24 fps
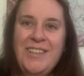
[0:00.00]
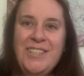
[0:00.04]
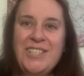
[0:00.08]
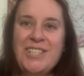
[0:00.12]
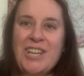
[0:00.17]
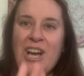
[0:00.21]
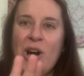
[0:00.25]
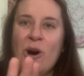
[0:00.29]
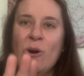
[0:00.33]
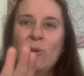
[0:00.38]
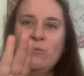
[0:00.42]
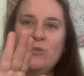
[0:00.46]

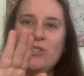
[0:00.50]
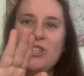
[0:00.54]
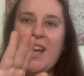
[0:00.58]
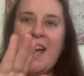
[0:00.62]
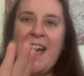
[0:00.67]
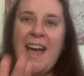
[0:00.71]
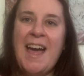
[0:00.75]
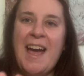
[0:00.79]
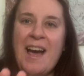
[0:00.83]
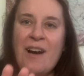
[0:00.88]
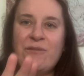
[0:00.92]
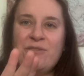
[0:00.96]
Don't
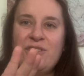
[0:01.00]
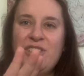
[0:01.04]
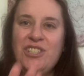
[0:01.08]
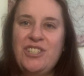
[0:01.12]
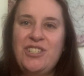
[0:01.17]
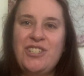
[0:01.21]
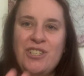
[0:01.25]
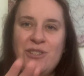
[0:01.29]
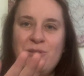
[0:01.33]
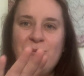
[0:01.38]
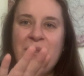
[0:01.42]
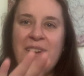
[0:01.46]
have to
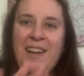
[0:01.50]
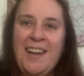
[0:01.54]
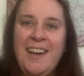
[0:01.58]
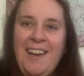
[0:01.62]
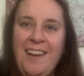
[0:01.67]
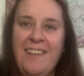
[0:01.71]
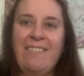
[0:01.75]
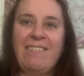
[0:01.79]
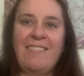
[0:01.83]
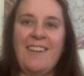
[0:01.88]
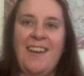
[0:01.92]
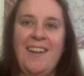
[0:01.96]
do
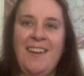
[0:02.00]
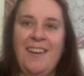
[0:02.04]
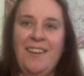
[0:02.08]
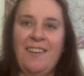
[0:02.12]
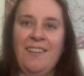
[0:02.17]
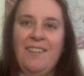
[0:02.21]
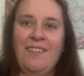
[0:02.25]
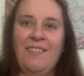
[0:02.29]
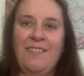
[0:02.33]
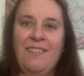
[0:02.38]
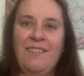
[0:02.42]
anything.